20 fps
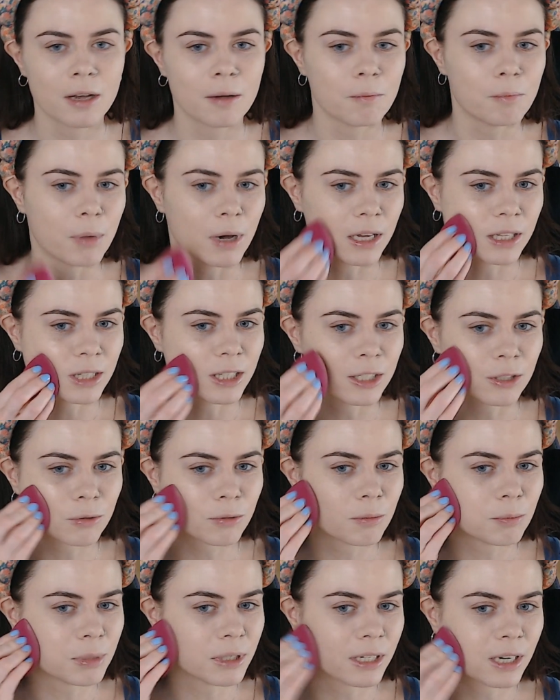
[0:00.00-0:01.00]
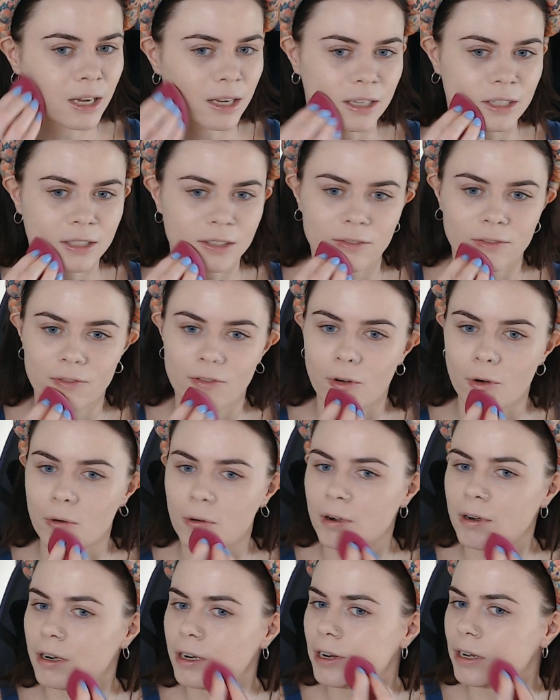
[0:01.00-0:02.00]
But this would be nice
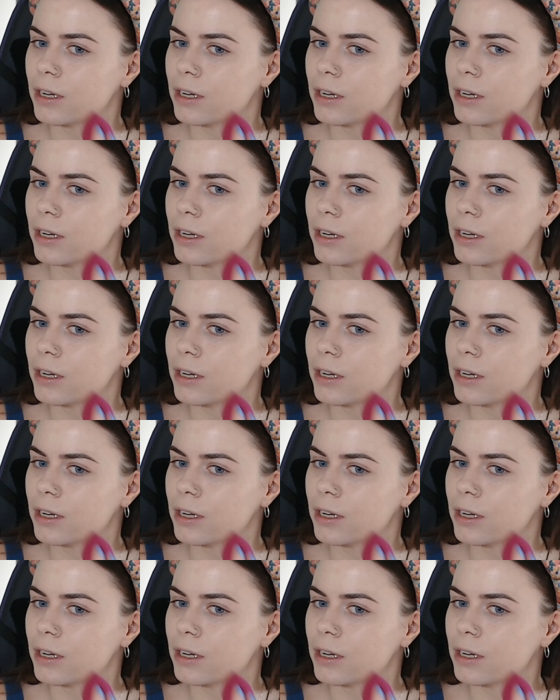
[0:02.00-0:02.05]
for